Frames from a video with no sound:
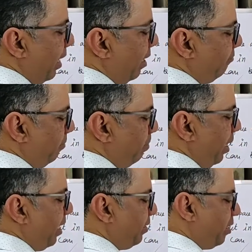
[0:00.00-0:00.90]
and we
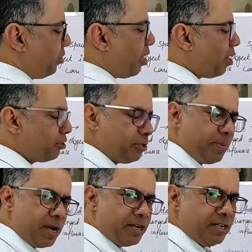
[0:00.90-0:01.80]
place a charged
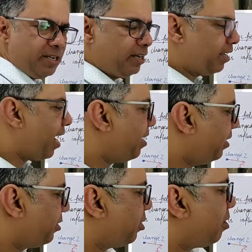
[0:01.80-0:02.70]
particle
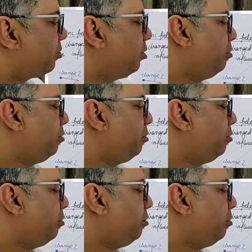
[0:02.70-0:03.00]
carrying a charge